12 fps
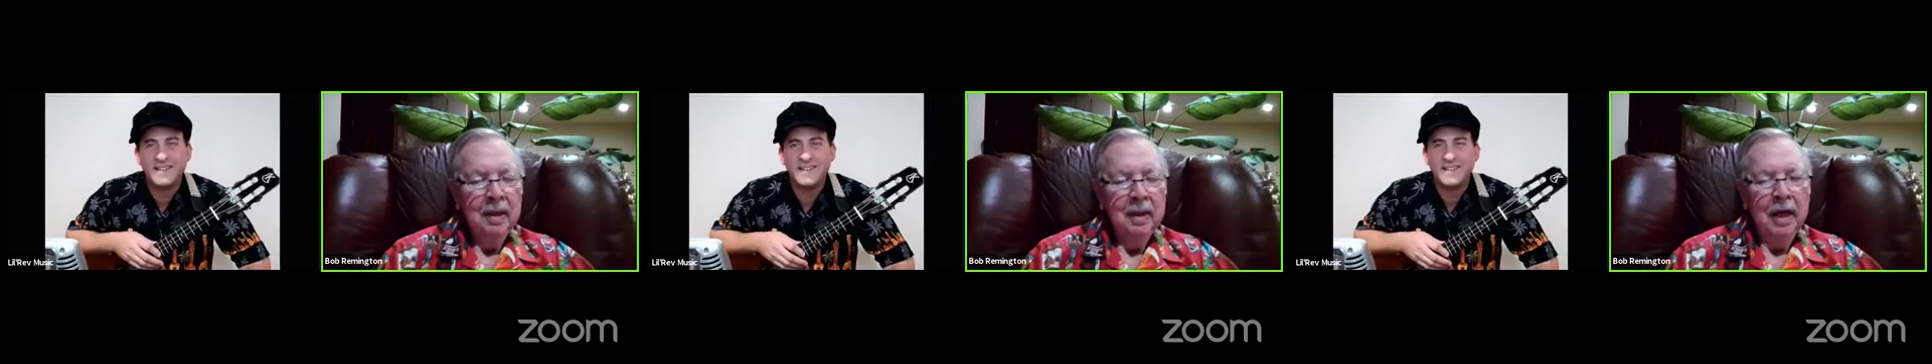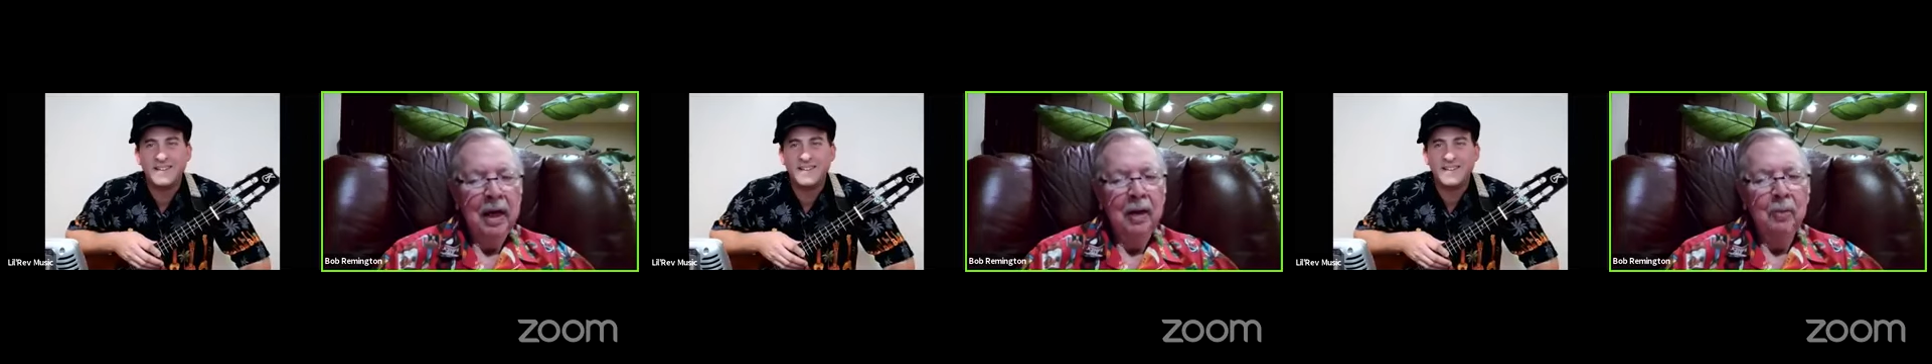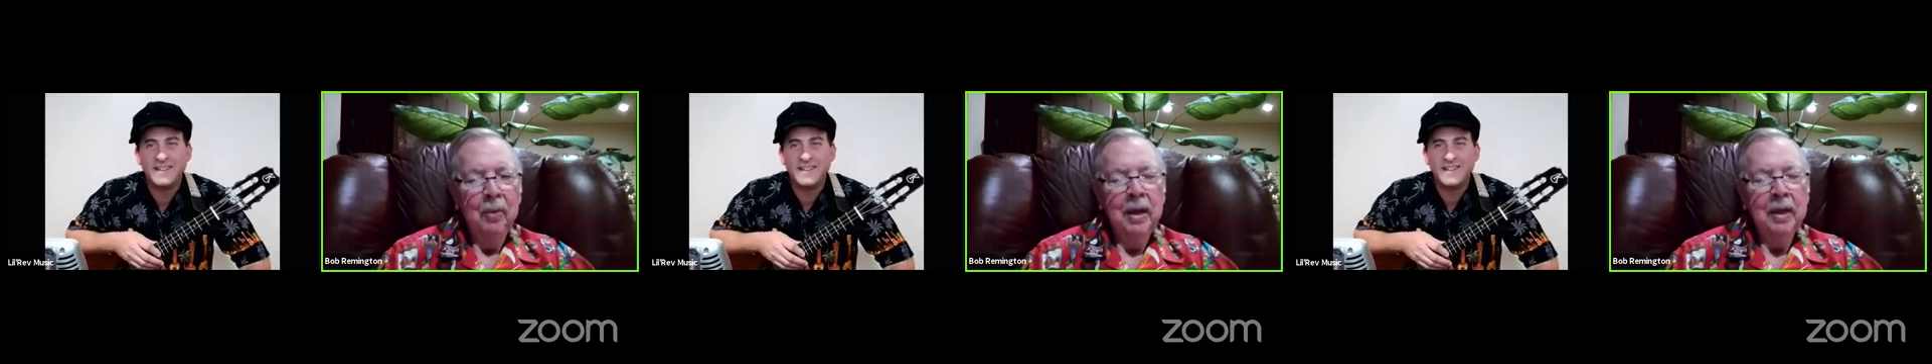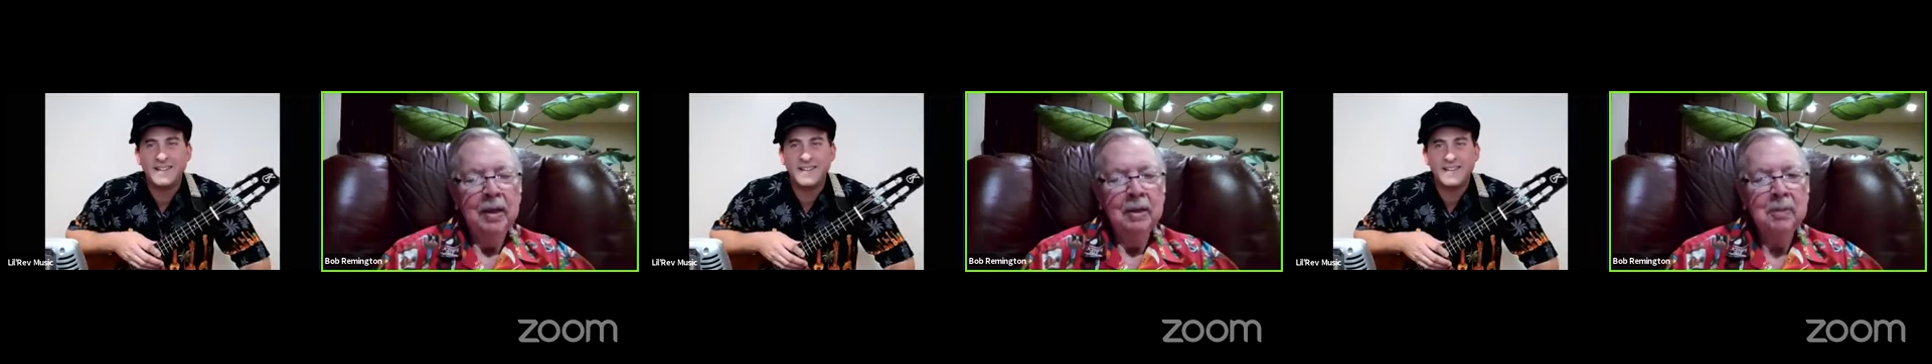a
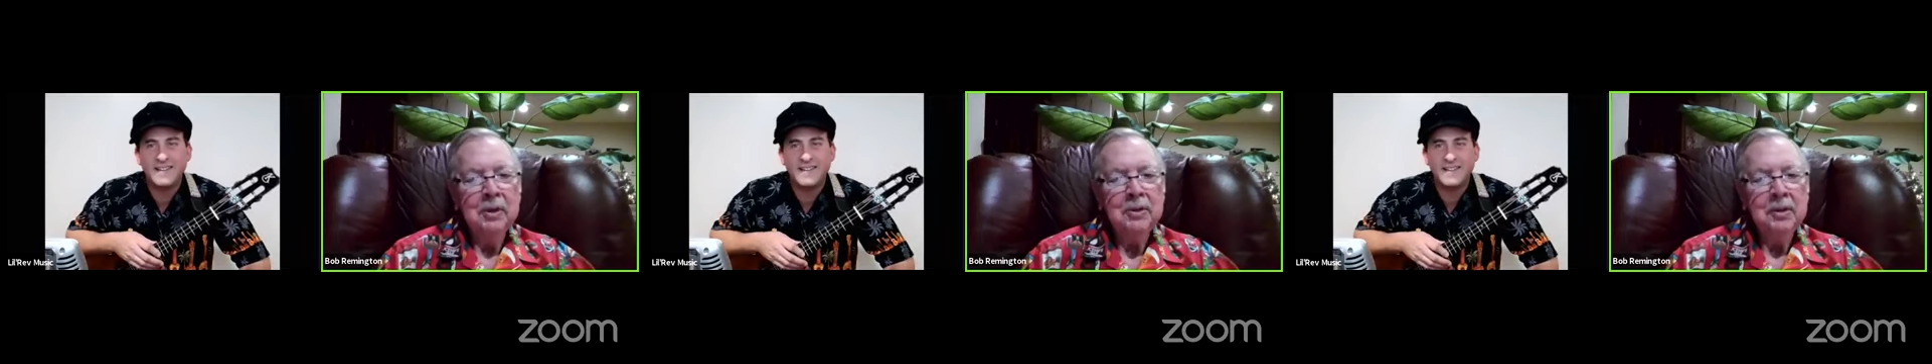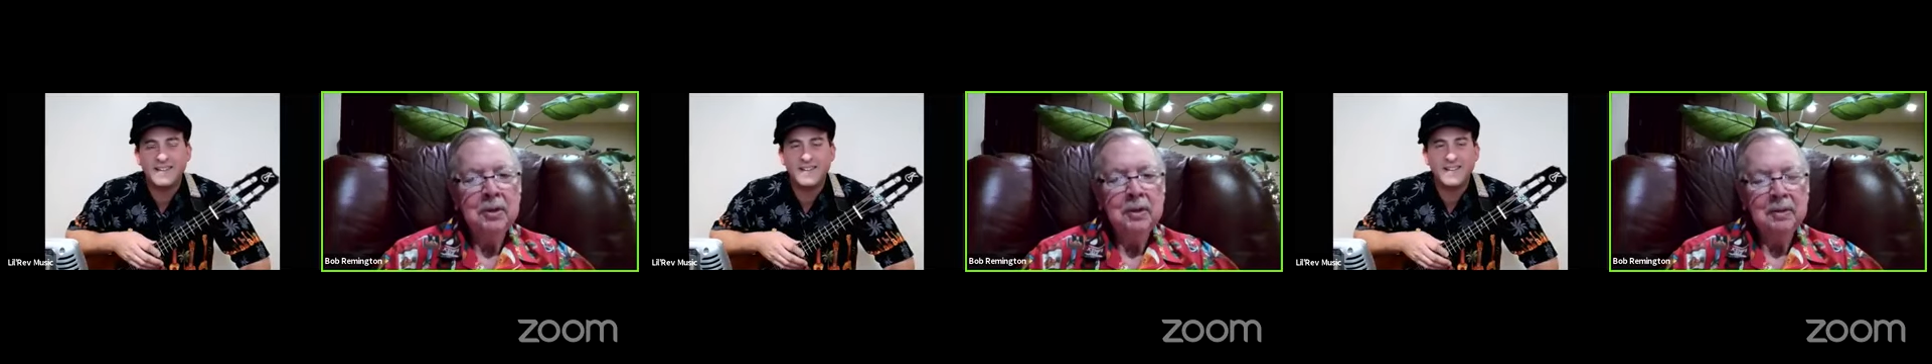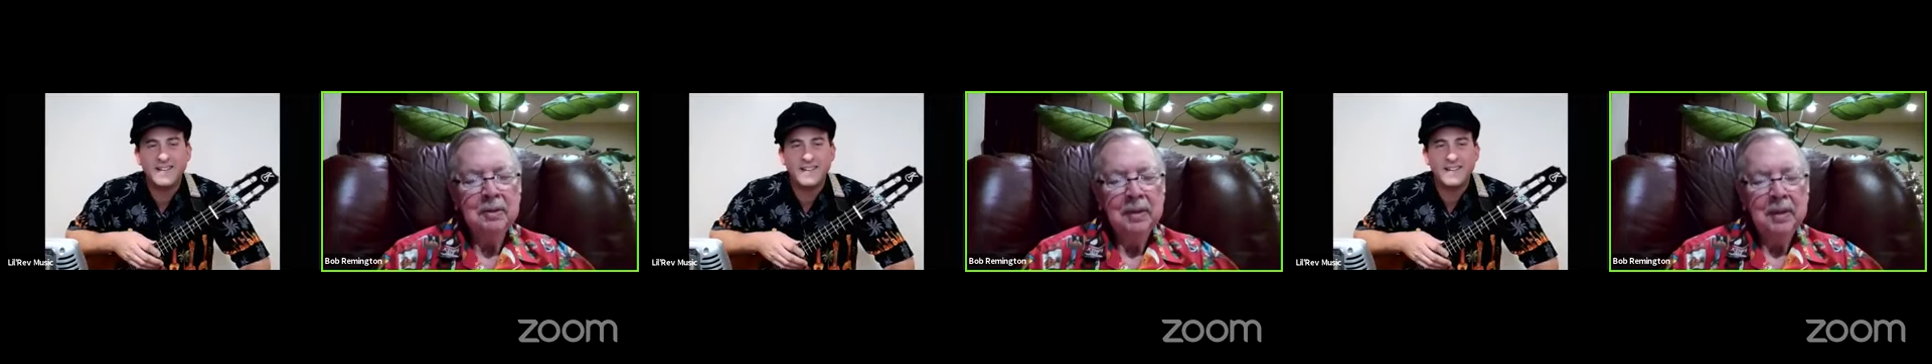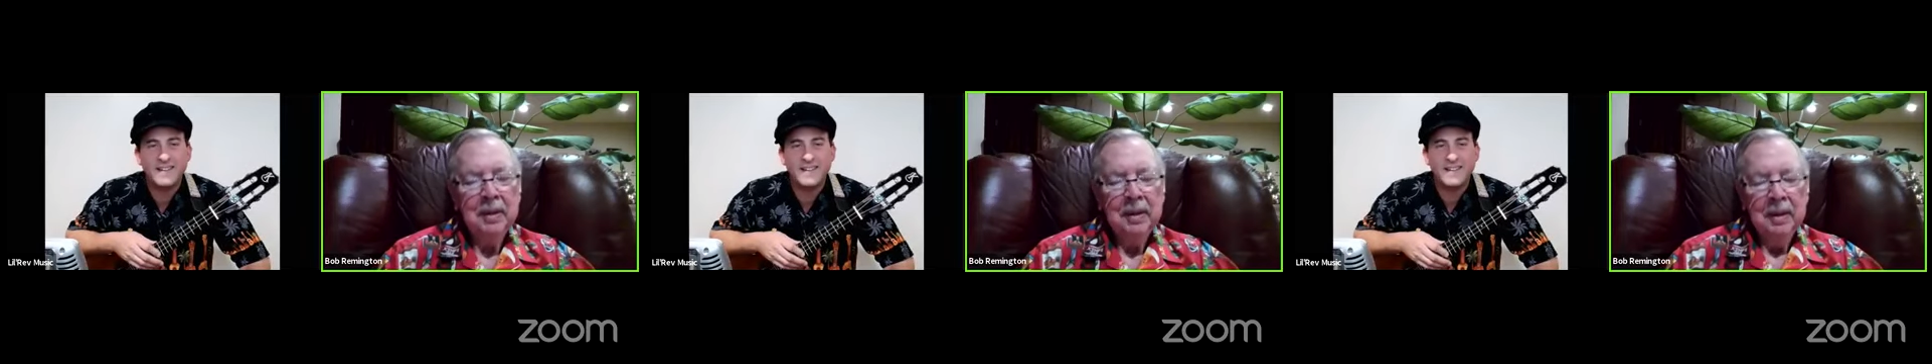highway commissioner,
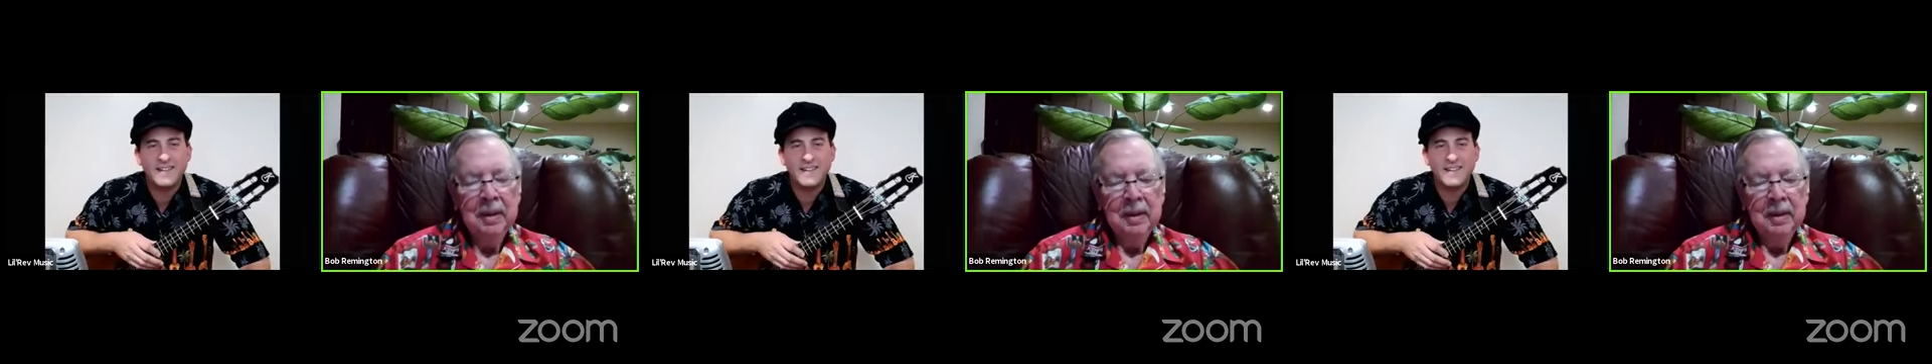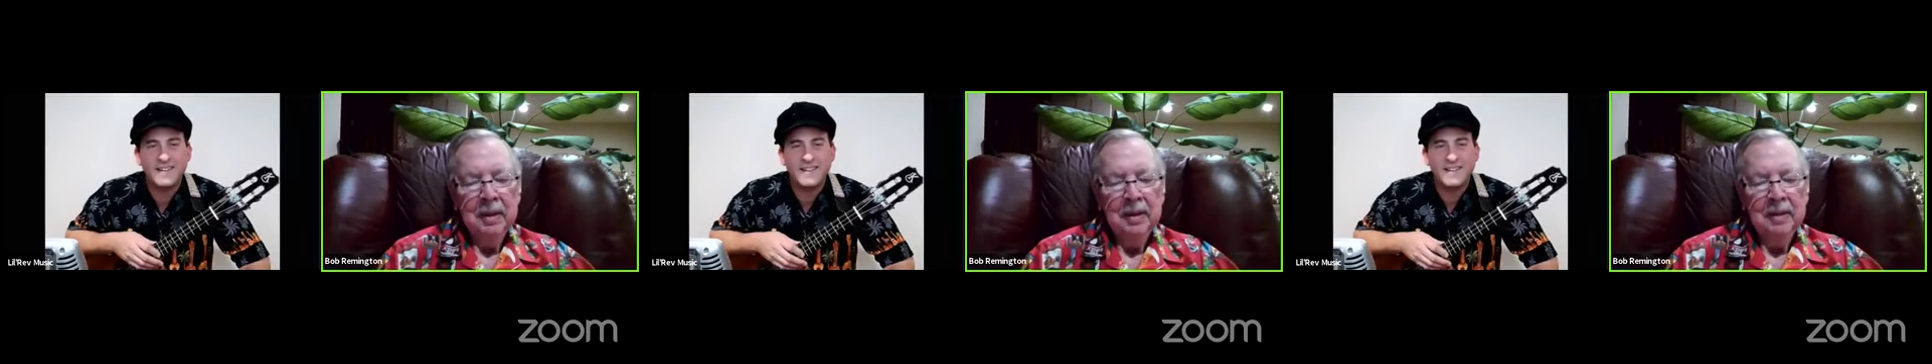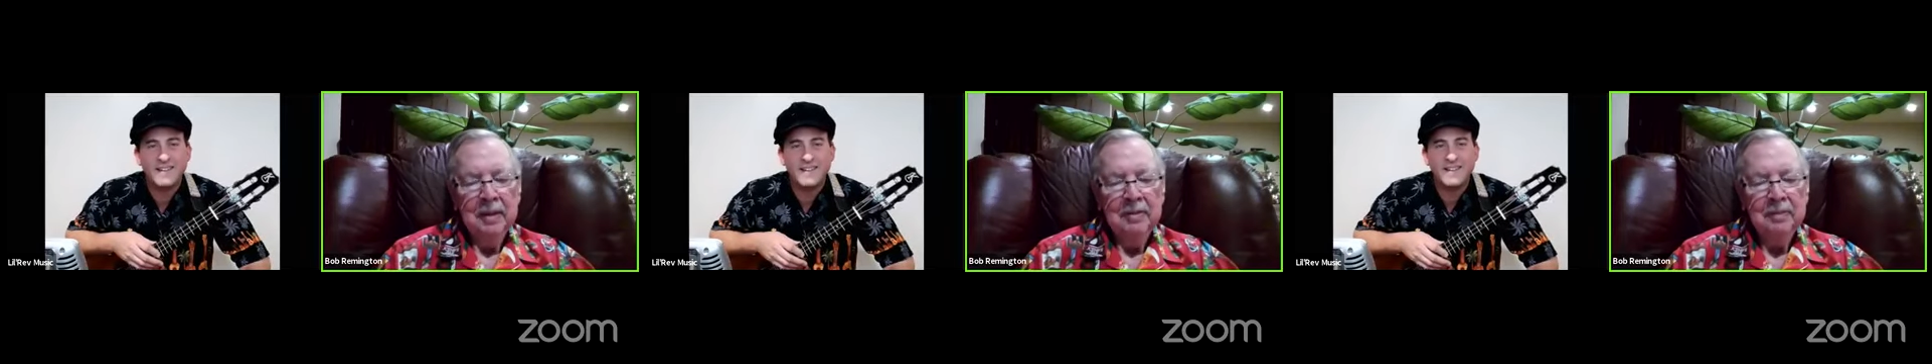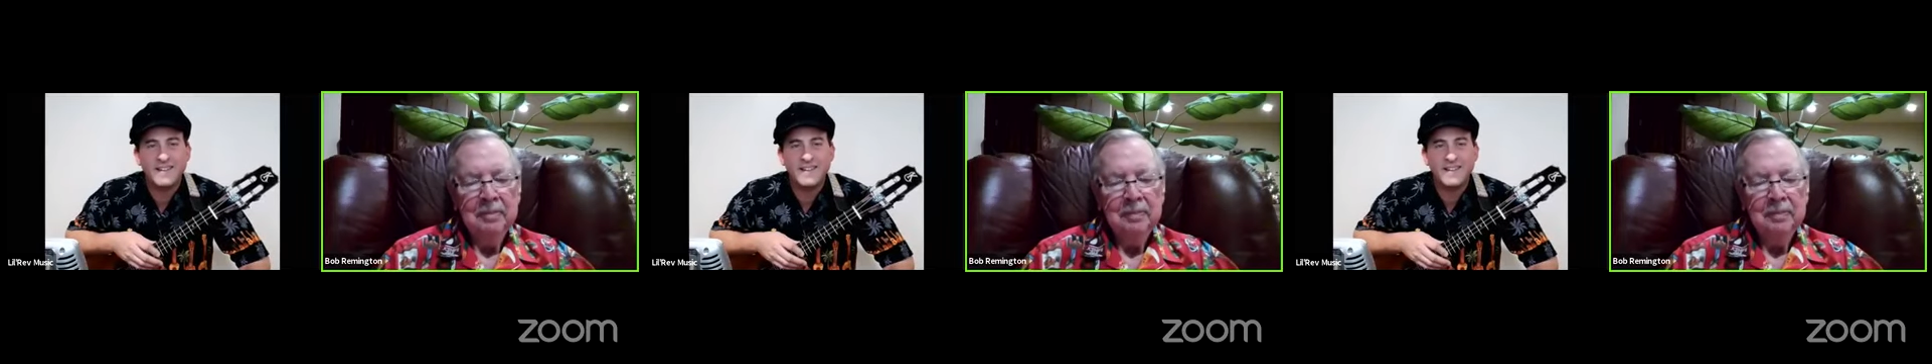uh,